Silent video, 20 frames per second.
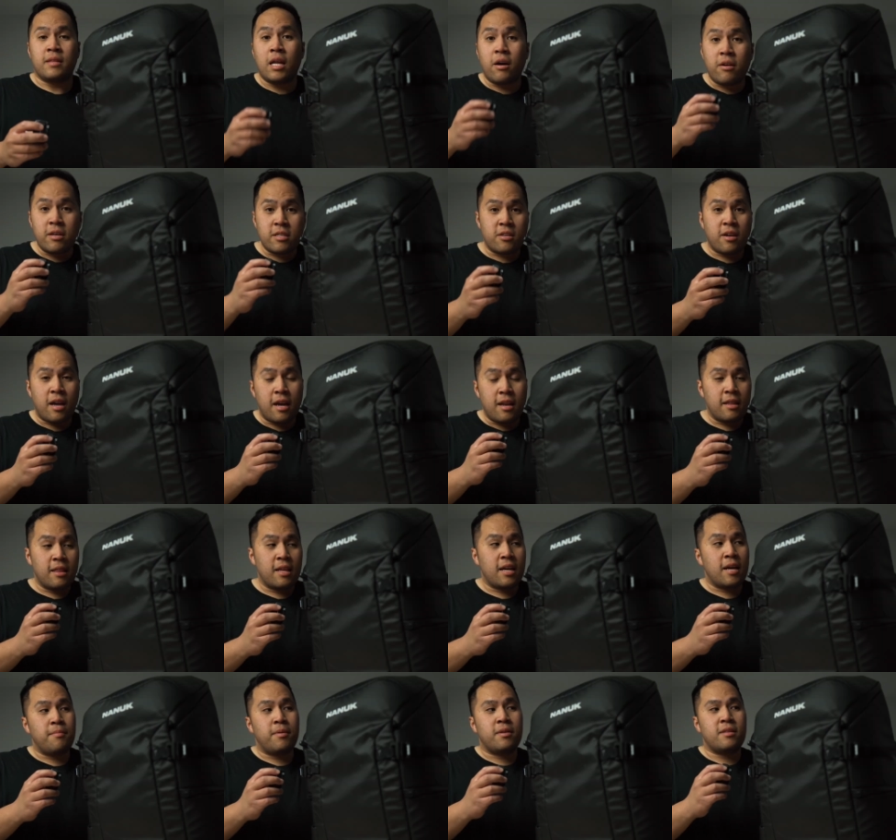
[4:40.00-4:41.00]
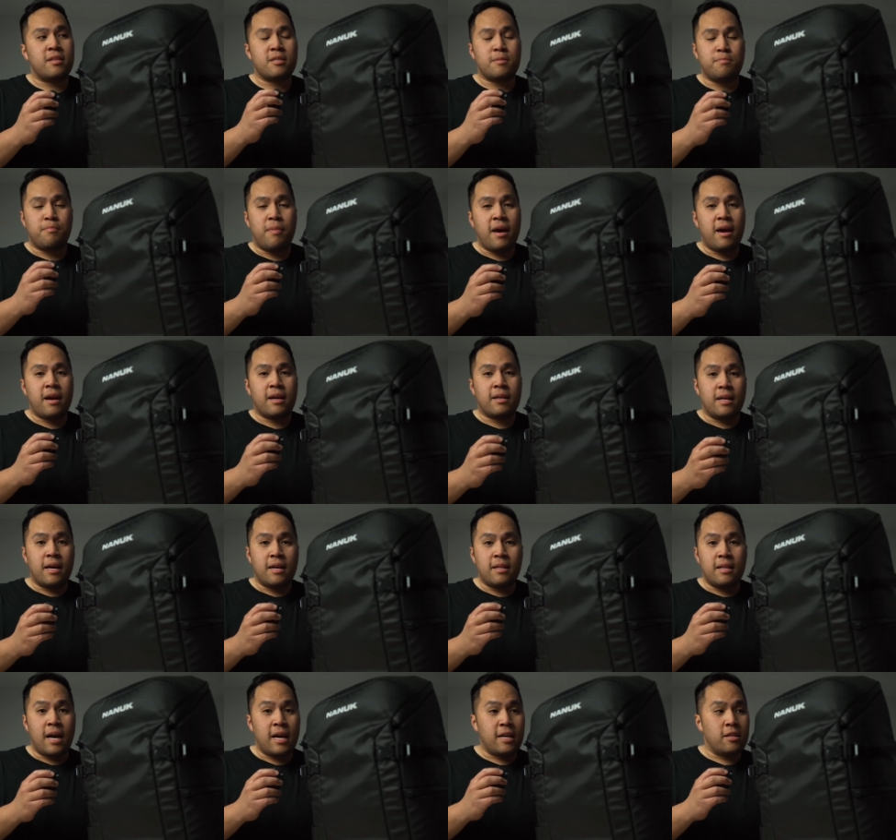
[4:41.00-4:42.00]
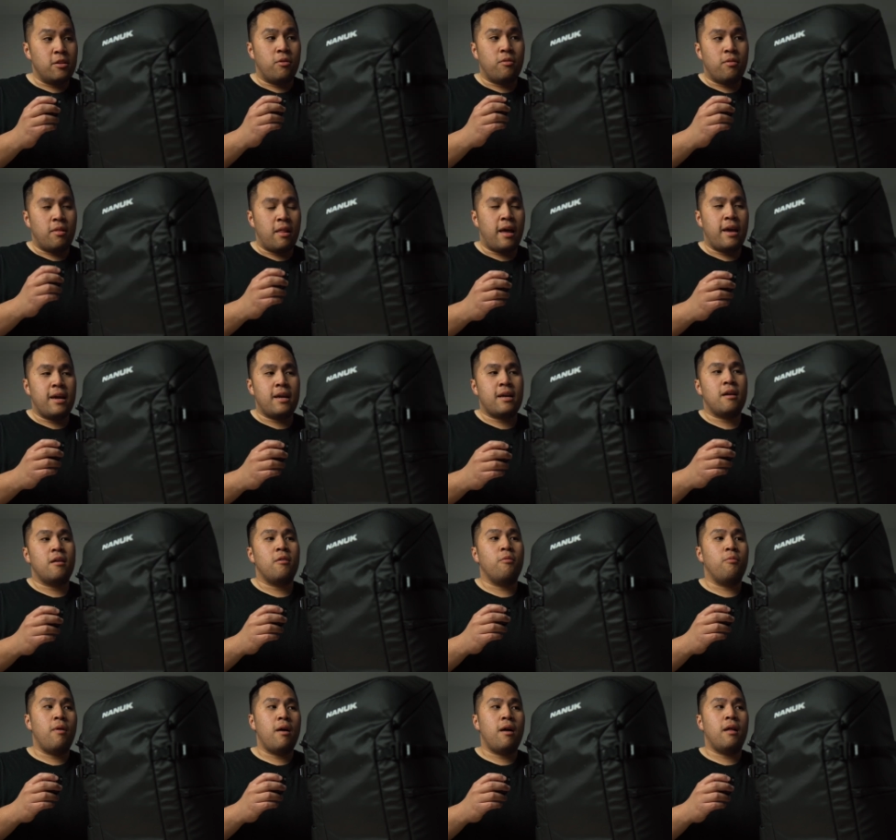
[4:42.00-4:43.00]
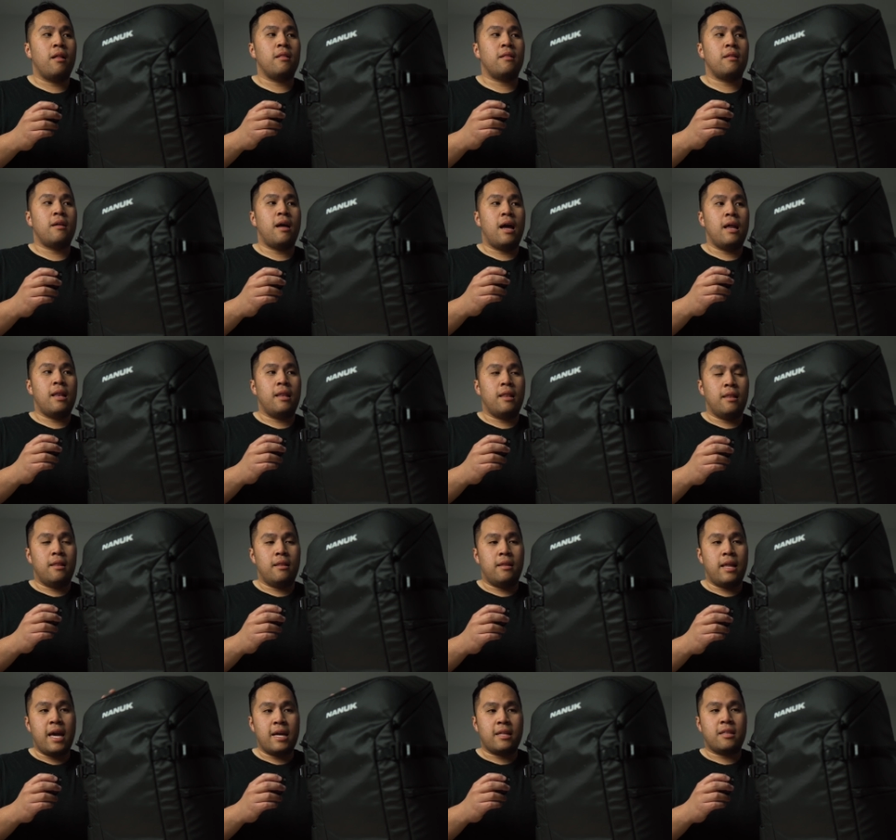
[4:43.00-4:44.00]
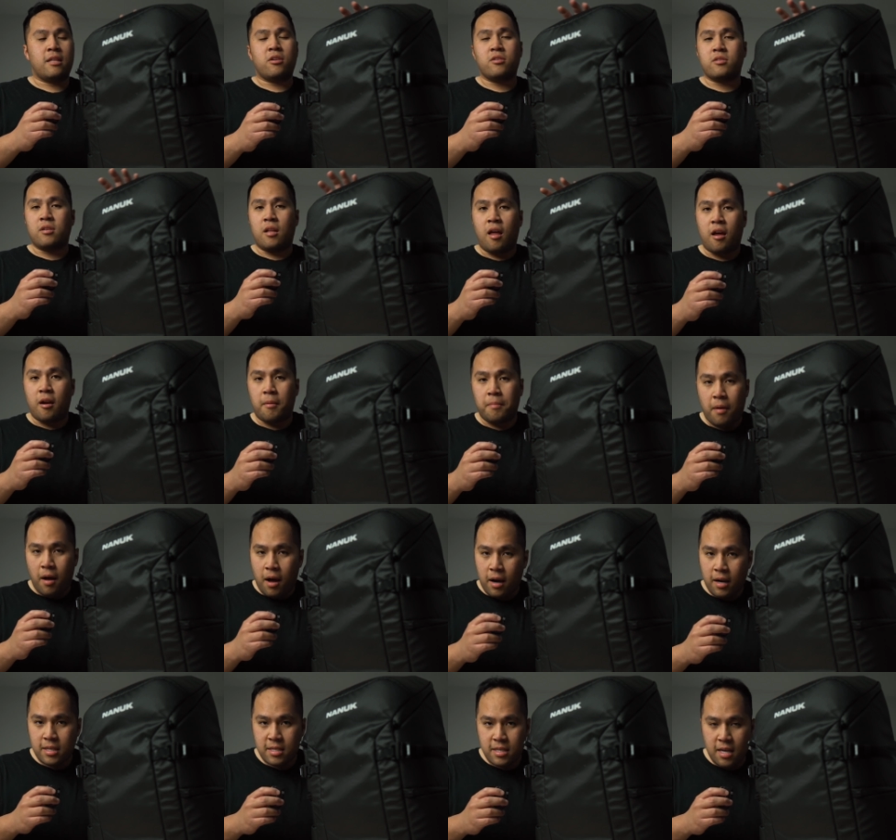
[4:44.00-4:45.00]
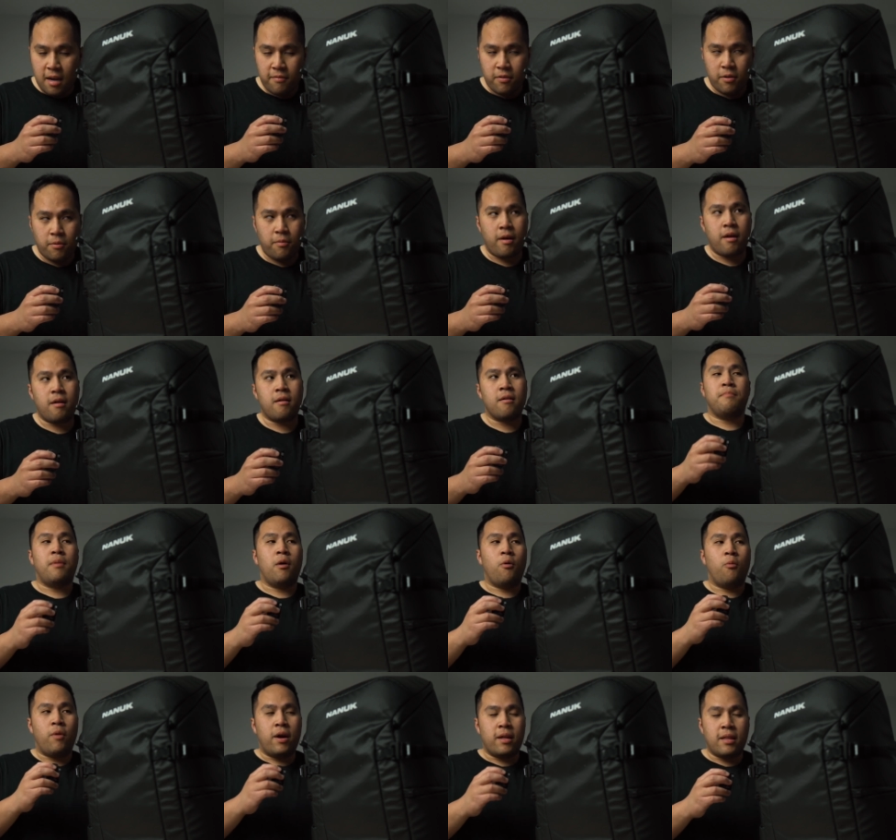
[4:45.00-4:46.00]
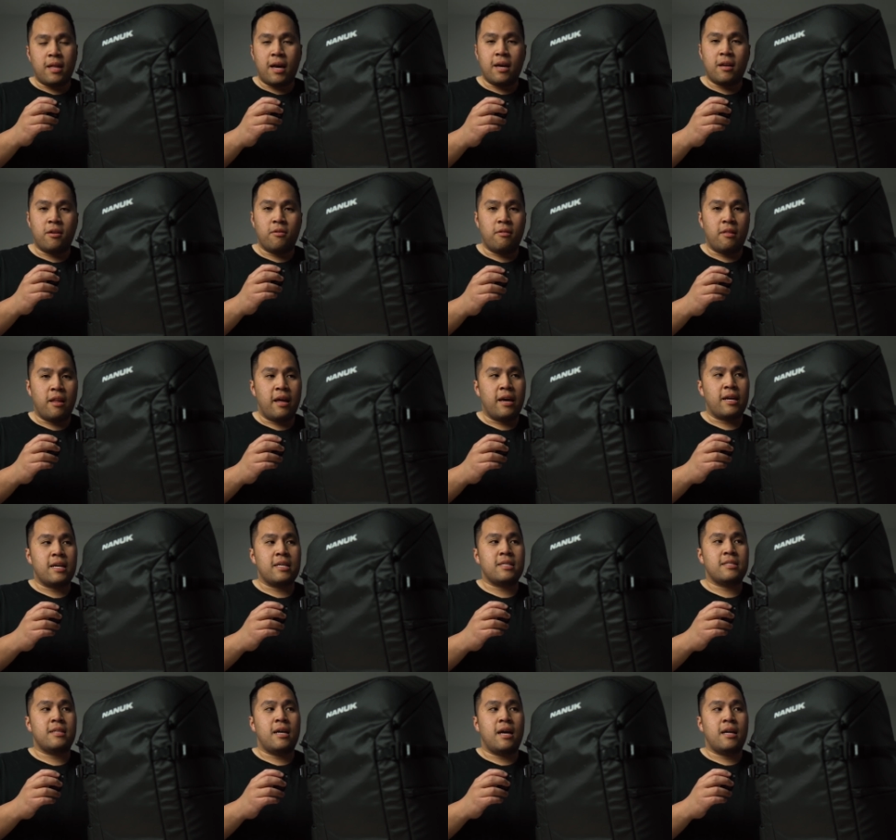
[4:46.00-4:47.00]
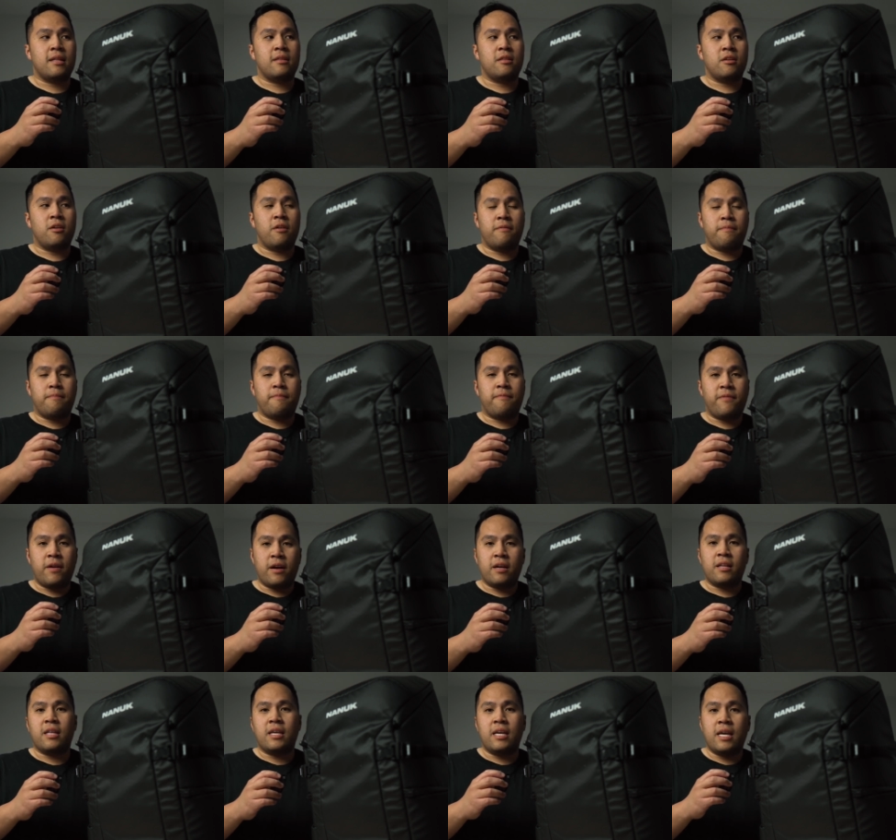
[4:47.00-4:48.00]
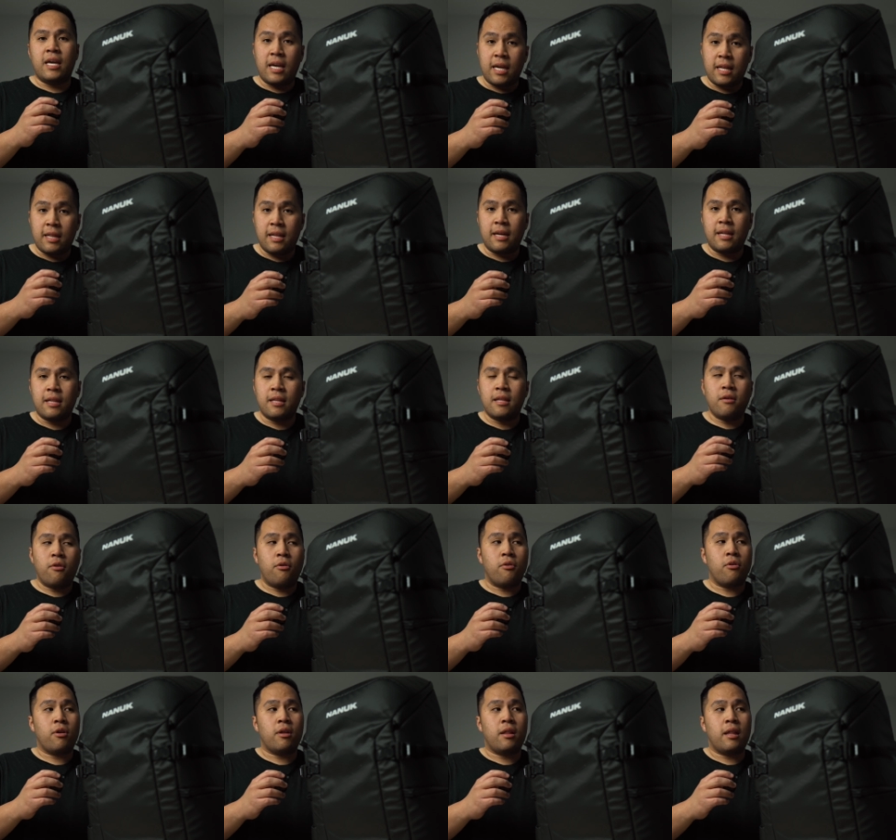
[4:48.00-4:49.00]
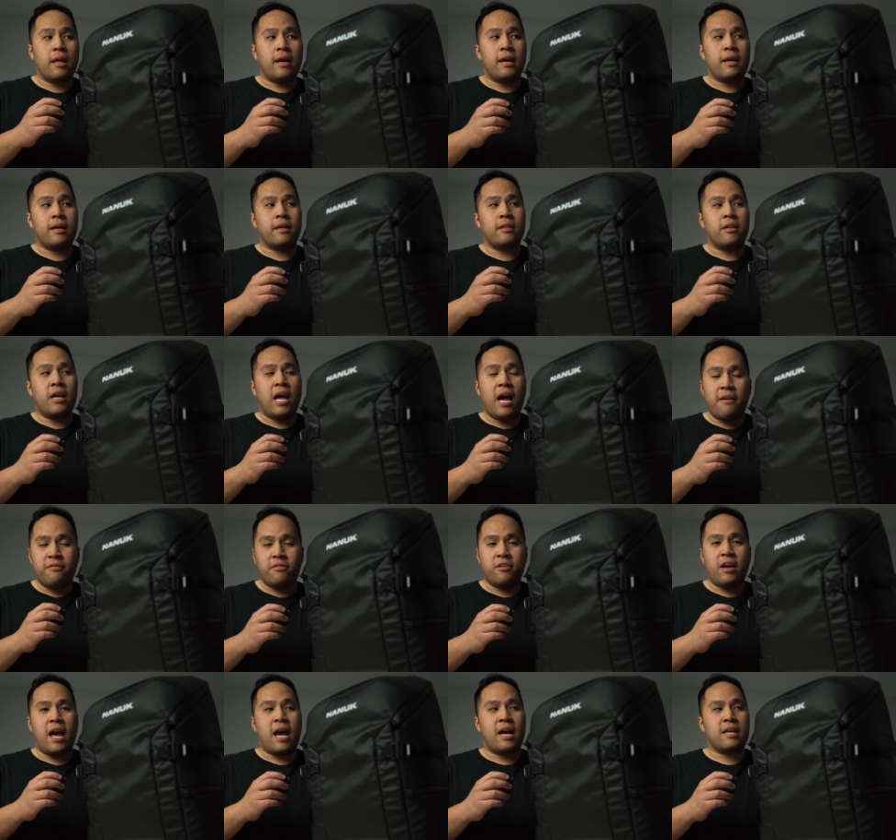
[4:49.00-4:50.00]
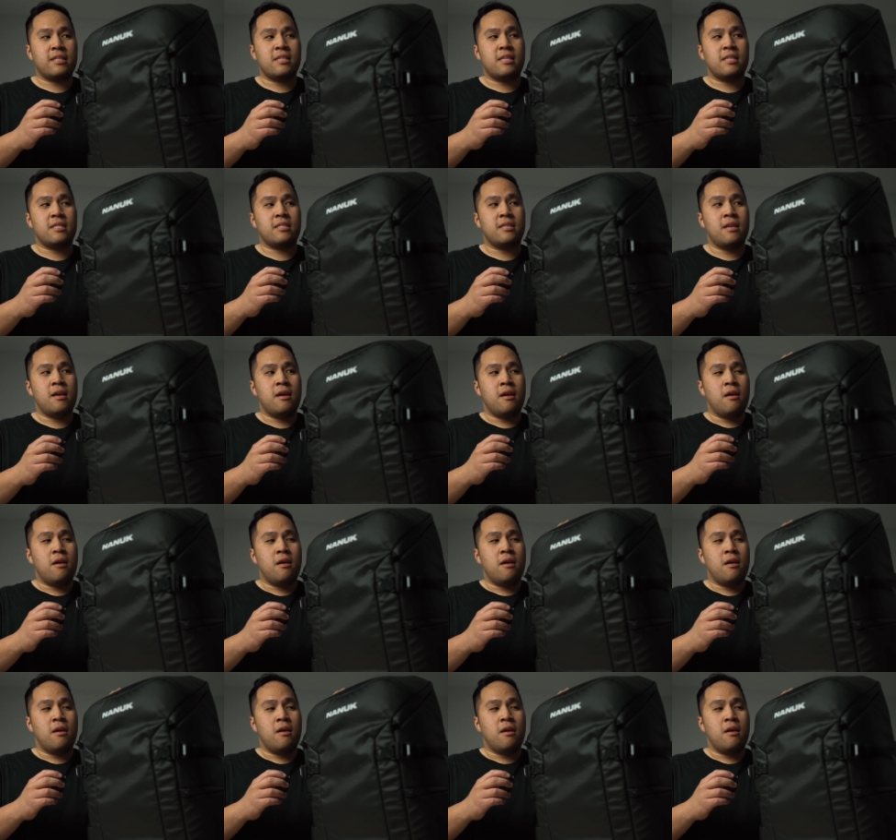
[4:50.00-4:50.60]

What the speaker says: Now, is there anything about this bag that I don't like? Well, I like that there's a lot of pockets everywhere, but what I don't like is that they're fairly hidden, or like you have to access